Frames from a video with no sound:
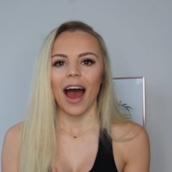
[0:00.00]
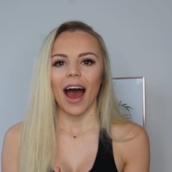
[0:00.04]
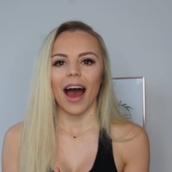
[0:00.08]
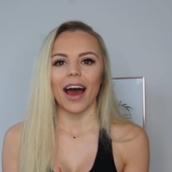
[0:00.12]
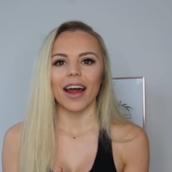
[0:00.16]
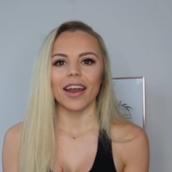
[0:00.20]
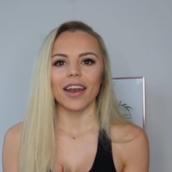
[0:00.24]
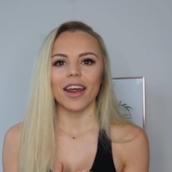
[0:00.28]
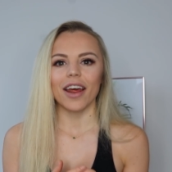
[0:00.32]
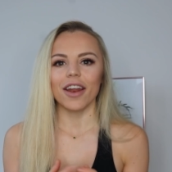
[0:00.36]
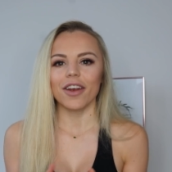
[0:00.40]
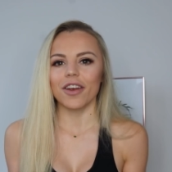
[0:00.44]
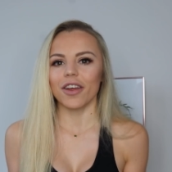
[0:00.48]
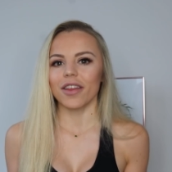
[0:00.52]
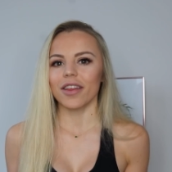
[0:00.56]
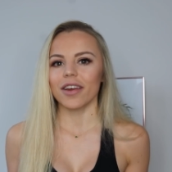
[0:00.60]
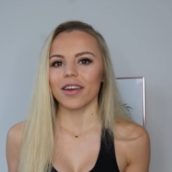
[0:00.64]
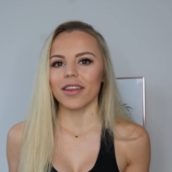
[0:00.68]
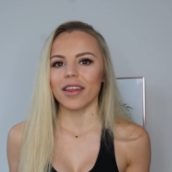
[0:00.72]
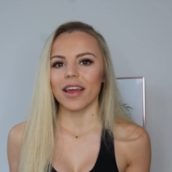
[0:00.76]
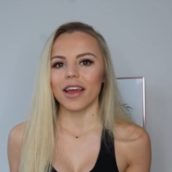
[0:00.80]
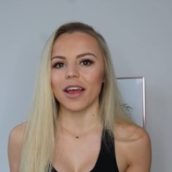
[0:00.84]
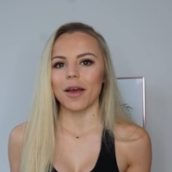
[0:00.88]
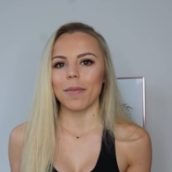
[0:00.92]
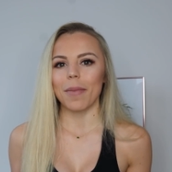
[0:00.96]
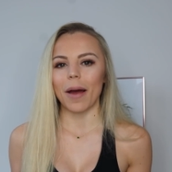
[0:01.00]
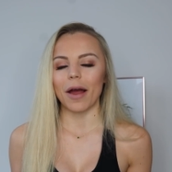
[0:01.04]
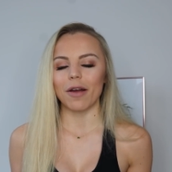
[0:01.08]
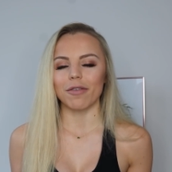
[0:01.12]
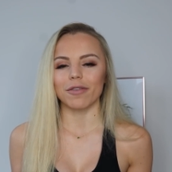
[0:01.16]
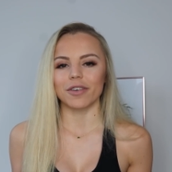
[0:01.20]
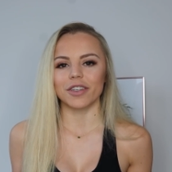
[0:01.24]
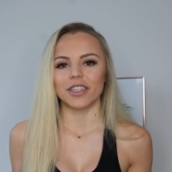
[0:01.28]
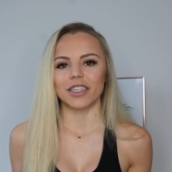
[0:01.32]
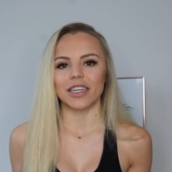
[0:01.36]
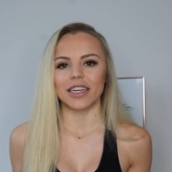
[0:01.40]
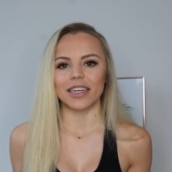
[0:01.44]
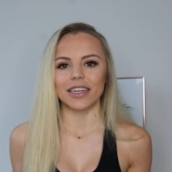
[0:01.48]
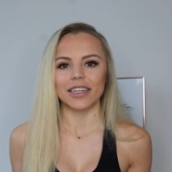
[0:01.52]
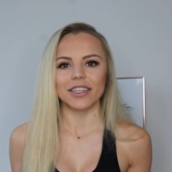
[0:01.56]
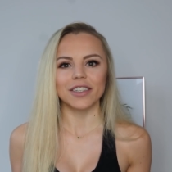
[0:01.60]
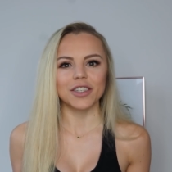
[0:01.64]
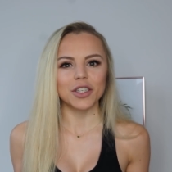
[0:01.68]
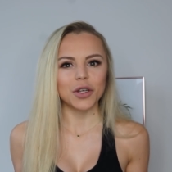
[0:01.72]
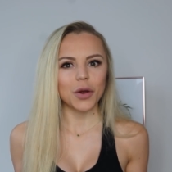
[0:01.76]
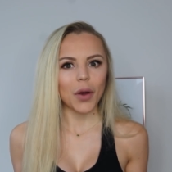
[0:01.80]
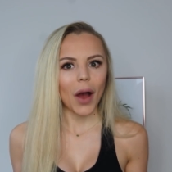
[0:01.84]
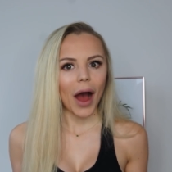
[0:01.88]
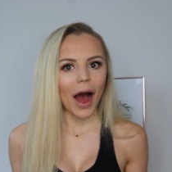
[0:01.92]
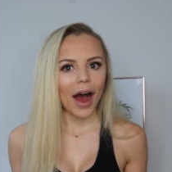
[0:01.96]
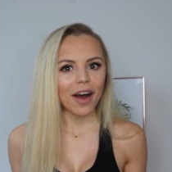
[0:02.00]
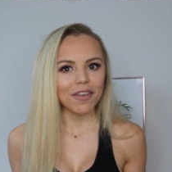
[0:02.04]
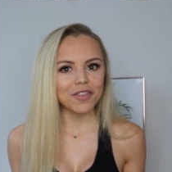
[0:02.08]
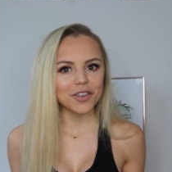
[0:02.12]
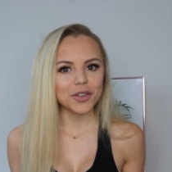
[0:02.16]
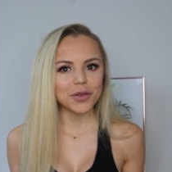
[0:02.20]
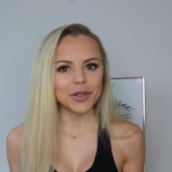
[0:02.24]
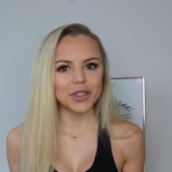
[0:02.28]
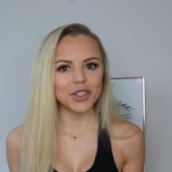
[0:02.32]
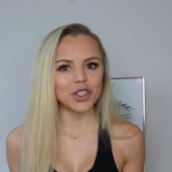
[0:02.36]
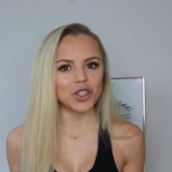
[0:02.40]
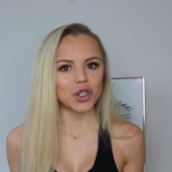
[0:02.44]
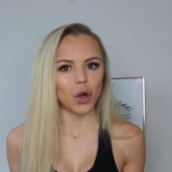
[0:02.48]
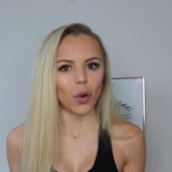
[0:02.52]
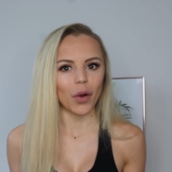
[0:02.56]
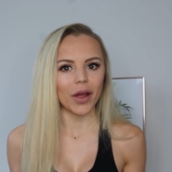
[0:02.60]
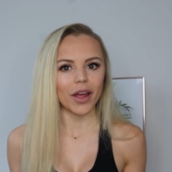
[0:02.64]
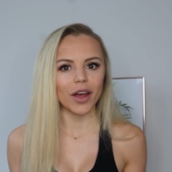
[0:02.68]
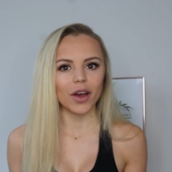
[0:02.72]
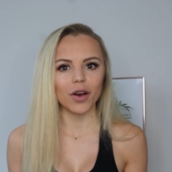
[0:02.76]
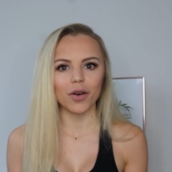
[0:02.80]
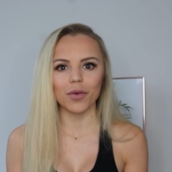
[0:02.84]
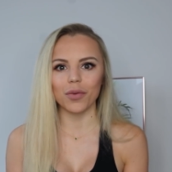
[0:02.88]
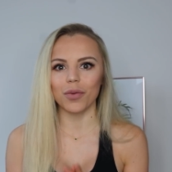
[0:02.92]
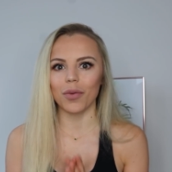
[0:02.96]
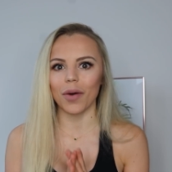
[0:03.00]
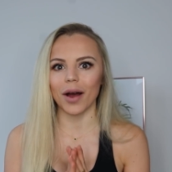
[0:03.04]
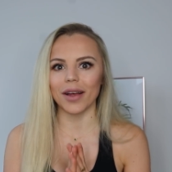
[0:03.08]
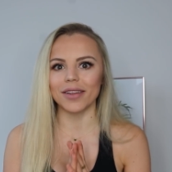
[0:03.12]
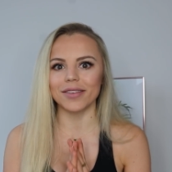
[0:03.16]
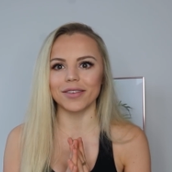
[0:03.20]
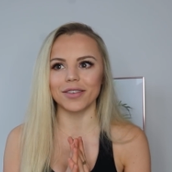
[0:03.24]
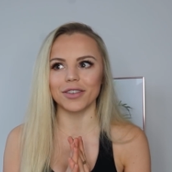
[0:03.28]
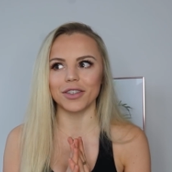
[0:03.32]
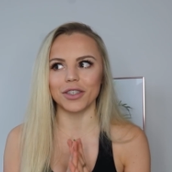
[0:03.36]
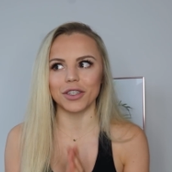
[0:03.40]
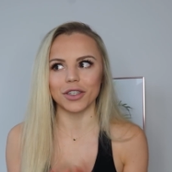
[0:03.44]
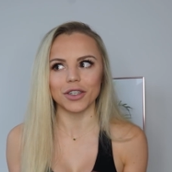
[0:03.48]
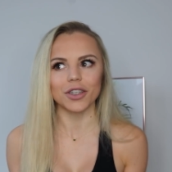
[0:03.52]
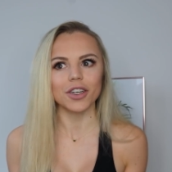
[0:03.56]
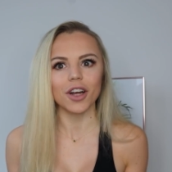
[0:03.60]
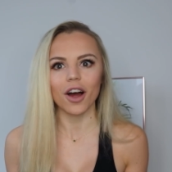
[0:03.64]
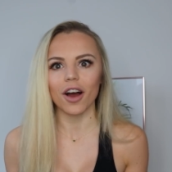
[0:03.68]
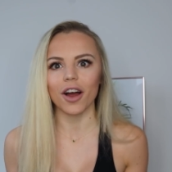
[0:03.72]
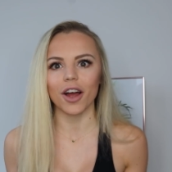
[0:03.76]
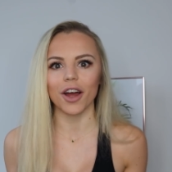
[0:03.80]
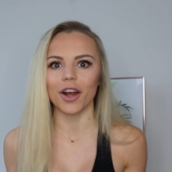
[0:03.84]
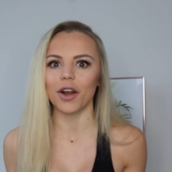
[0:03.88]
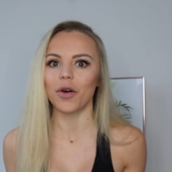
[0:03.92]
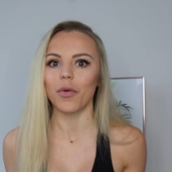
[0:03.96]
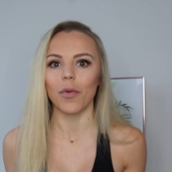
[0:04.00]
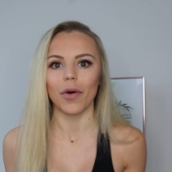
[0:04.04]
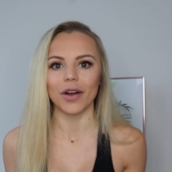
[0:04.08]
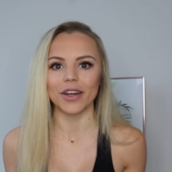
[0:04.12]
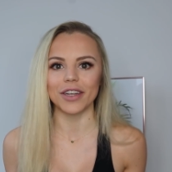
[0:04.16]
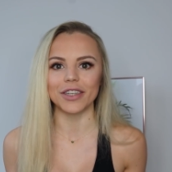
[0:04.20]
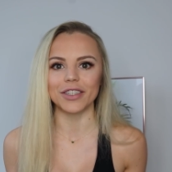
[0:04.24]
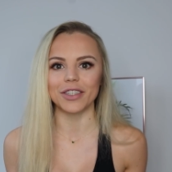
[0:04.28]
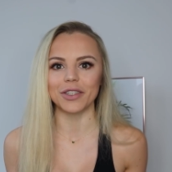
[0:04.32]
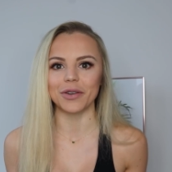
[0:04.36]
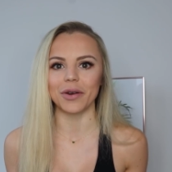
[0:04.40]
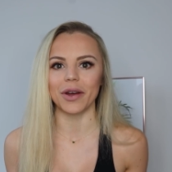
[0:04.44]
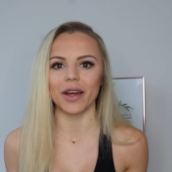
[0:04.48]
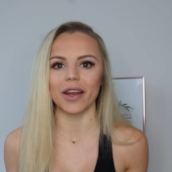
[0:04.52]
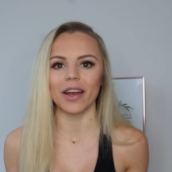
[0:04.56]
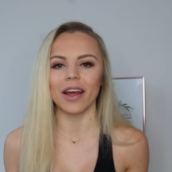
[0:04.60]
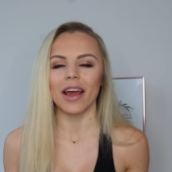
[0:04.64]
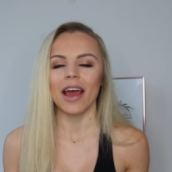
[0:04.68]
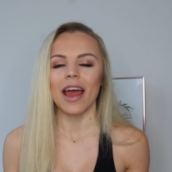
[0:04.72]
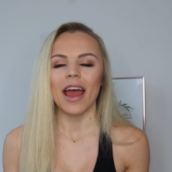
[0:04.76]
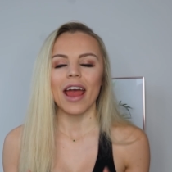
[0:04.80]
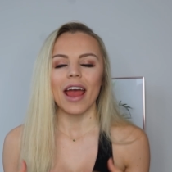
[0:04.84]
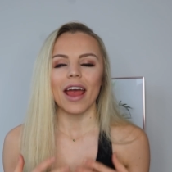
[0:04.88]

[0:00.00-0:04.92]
And another thing about routine is you have to enjoy it, otherwise you're not going to want to do it.